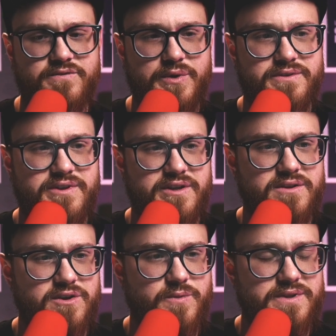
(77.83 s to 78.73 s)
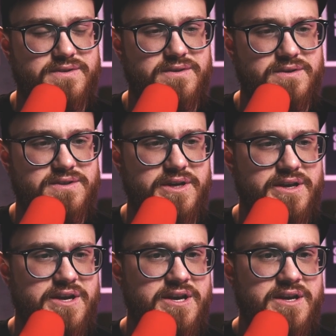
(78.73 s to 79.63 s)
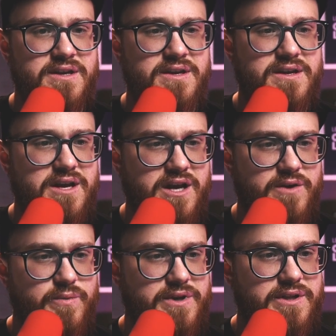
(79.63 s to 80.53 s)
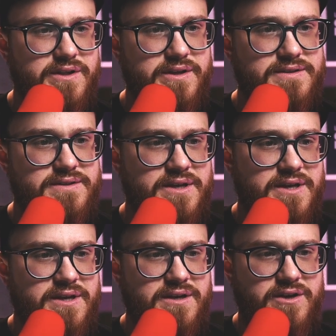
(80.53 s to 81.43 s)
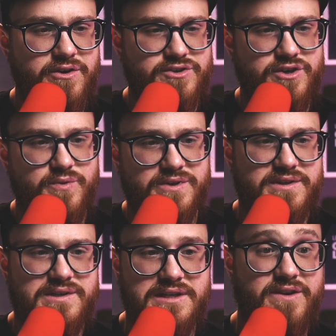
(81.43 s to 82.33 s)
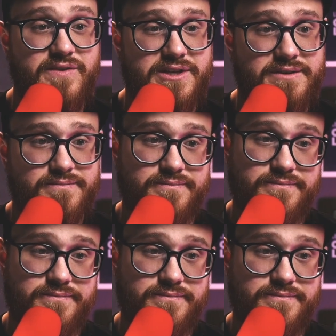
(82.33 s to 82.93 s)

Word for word: if we were to take a look at what this looks like, we click this. Are you sure you want to delete everything?